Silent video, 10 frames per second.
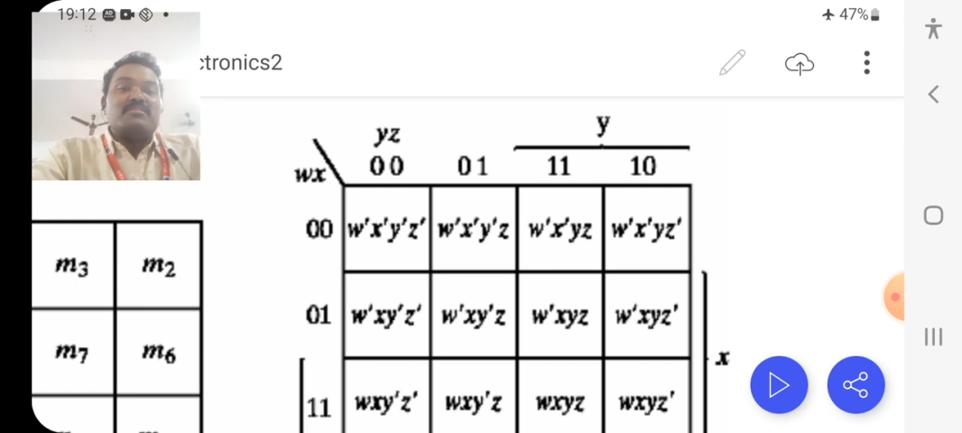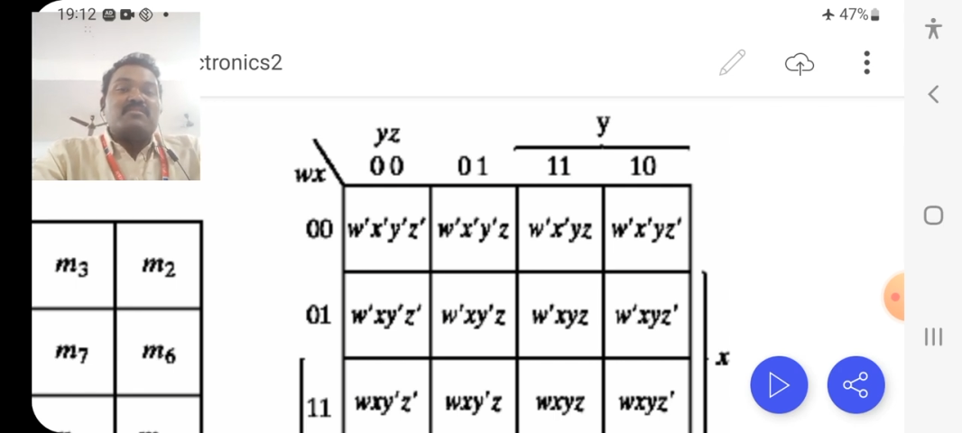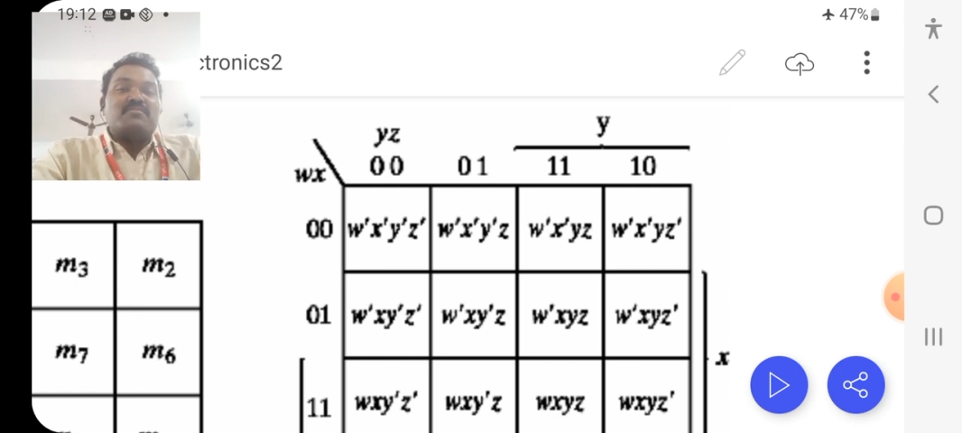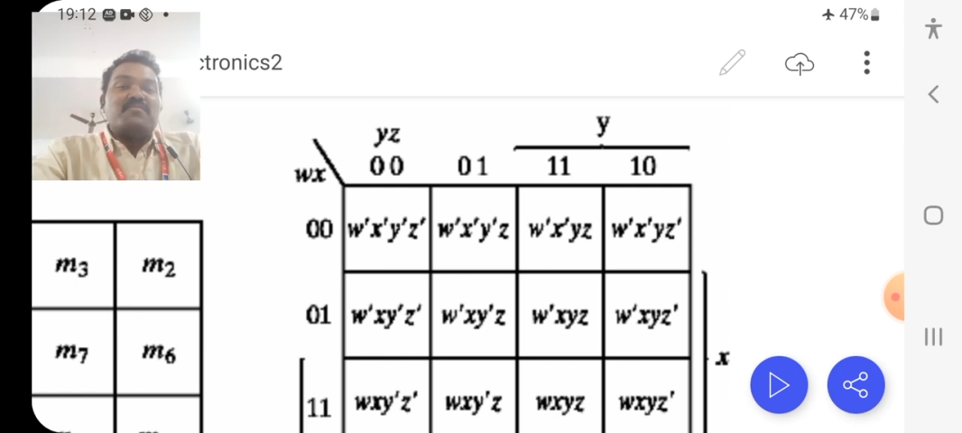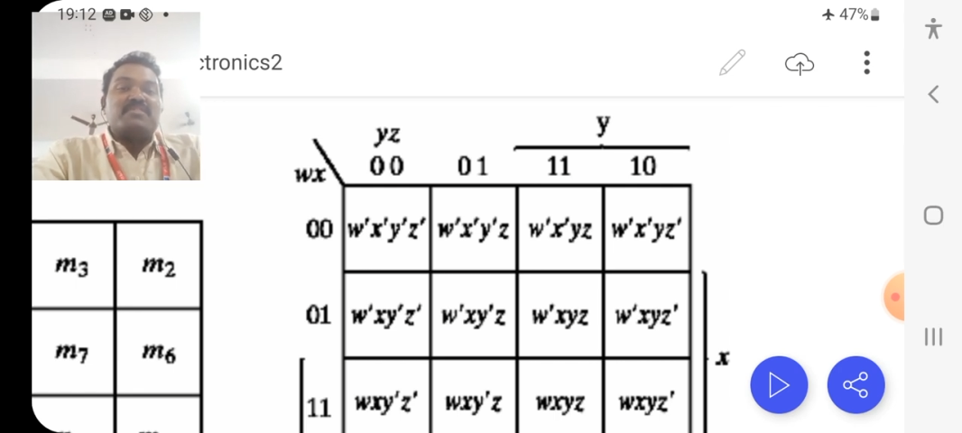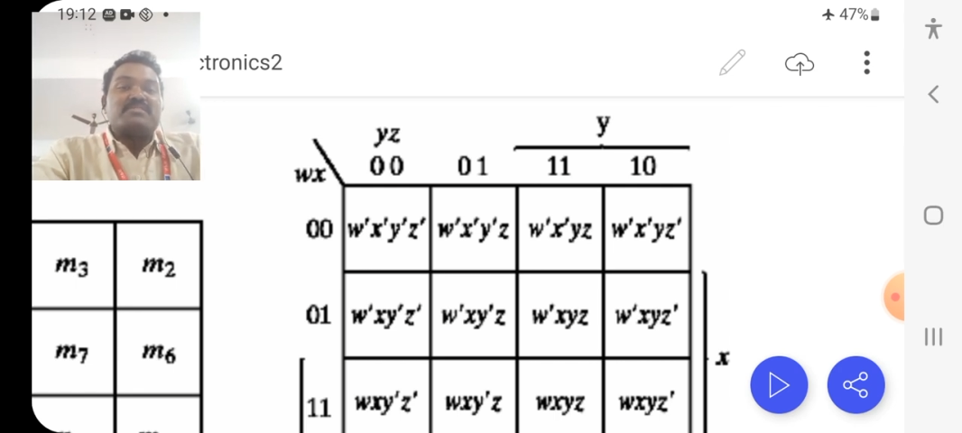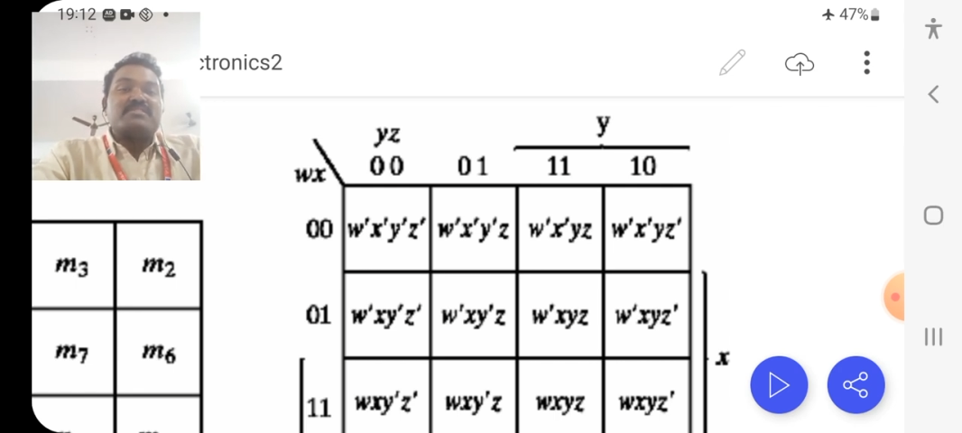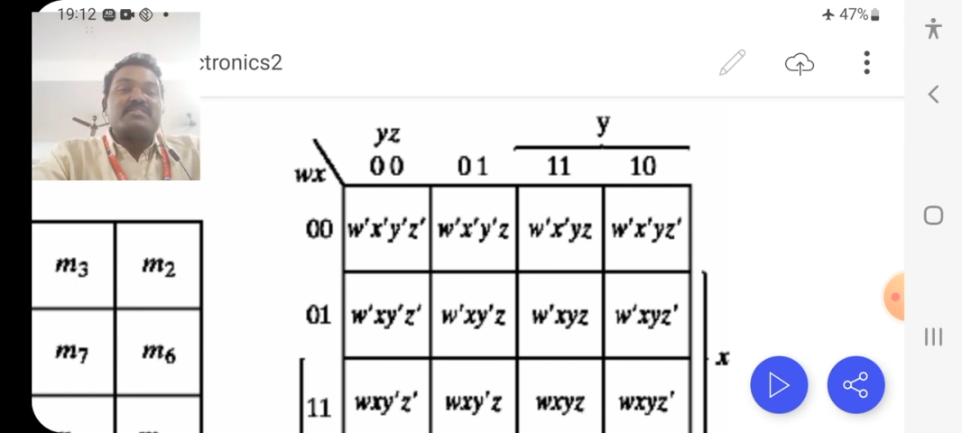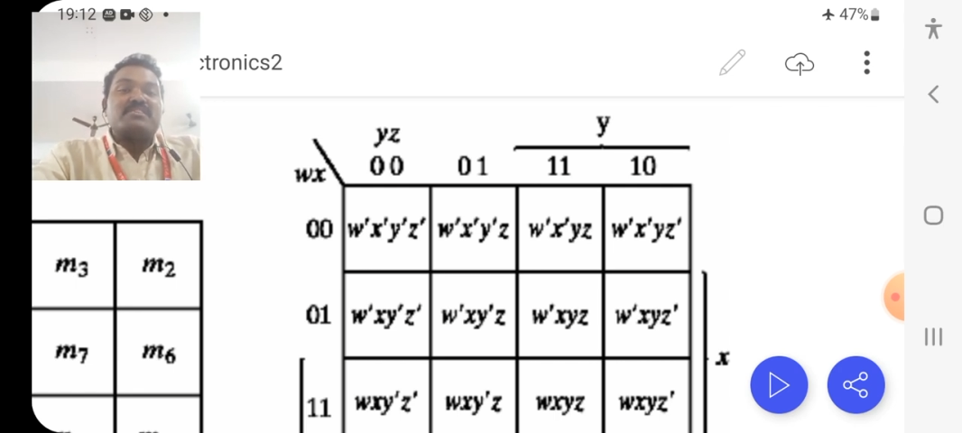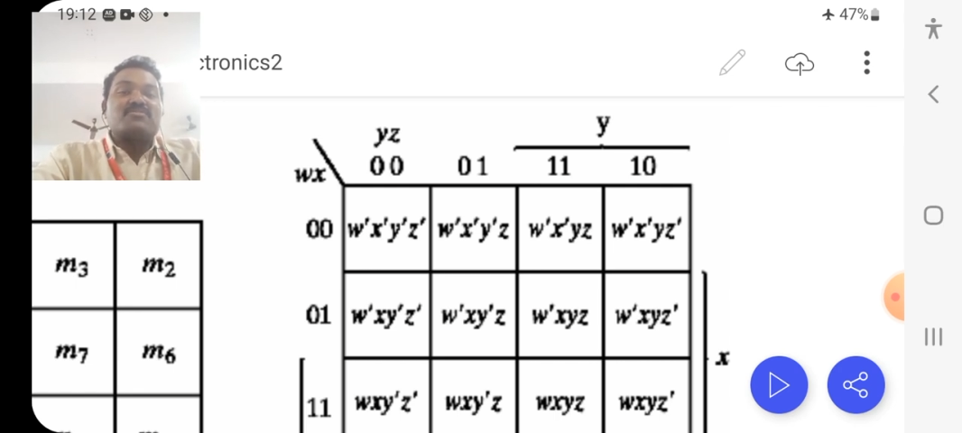First
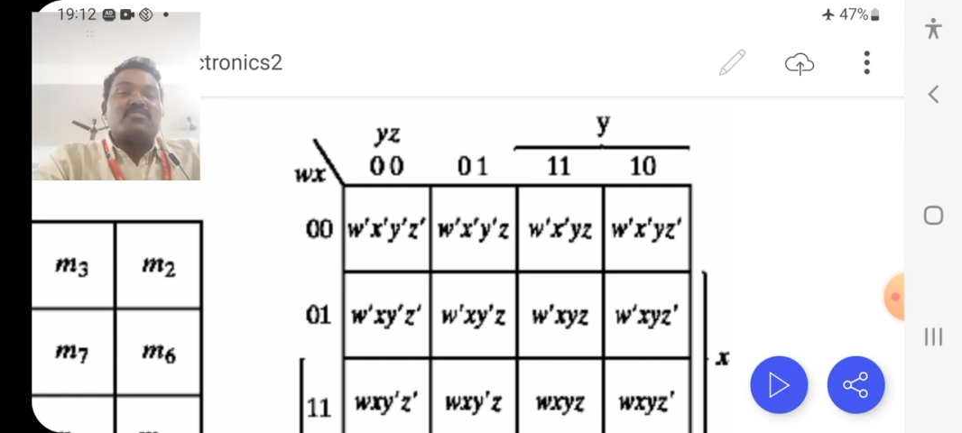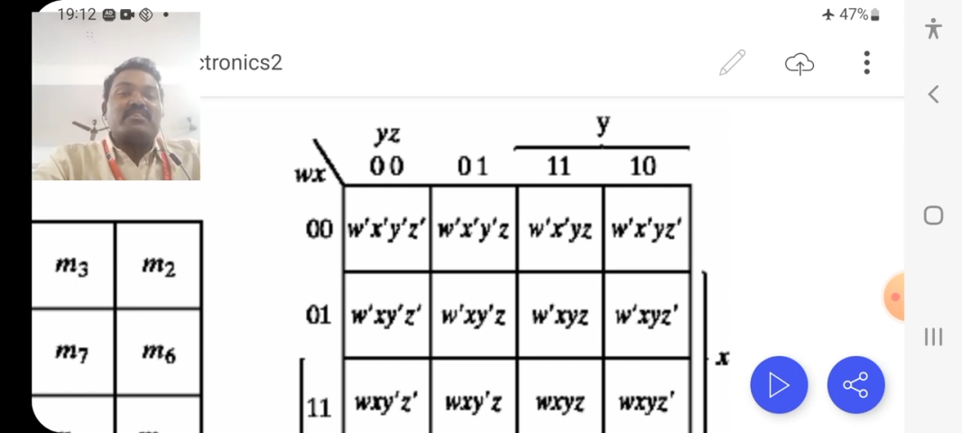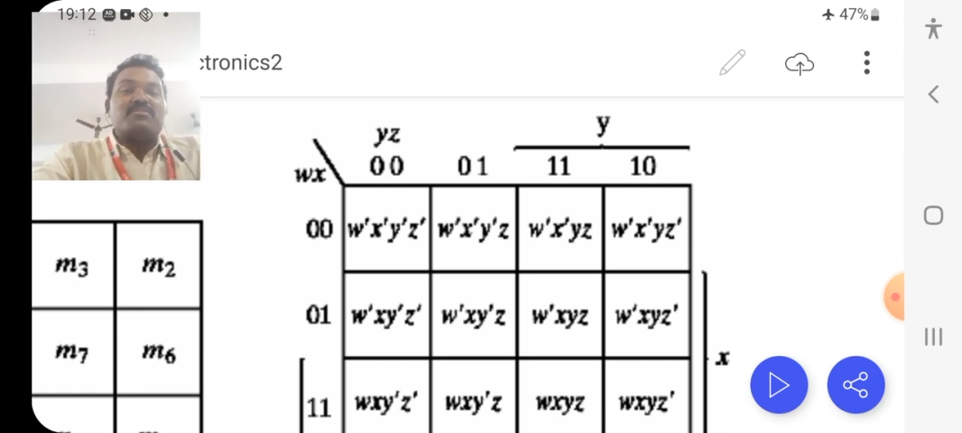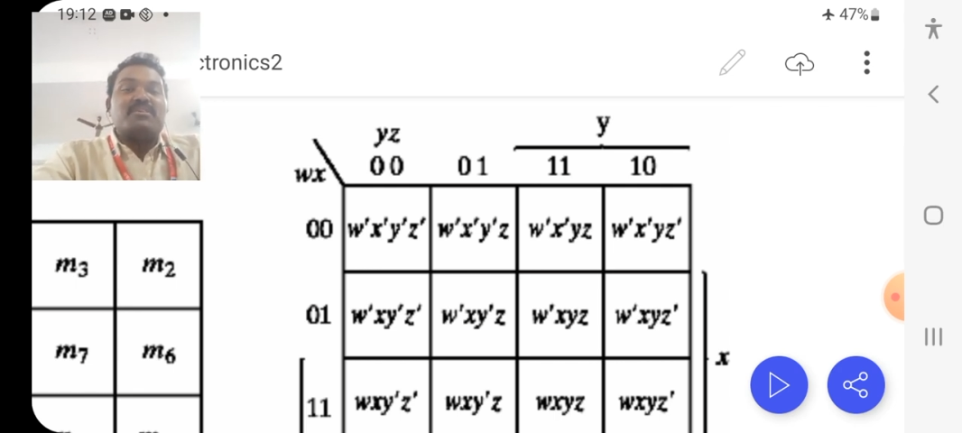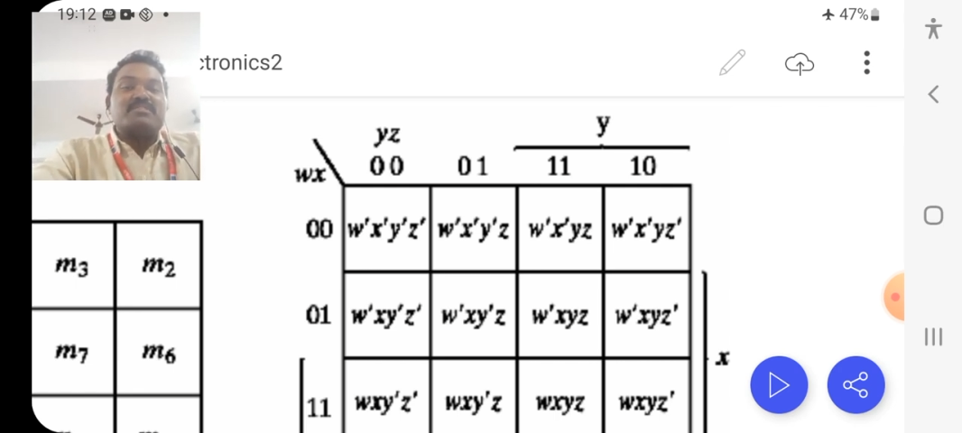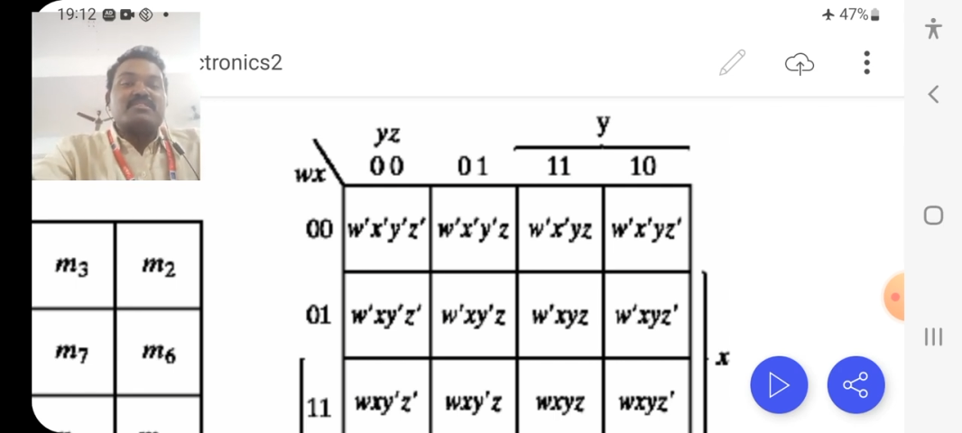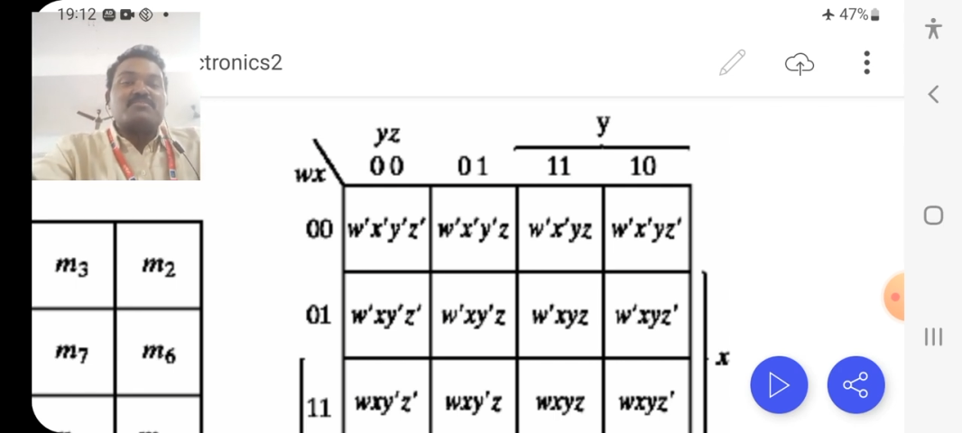cell square box is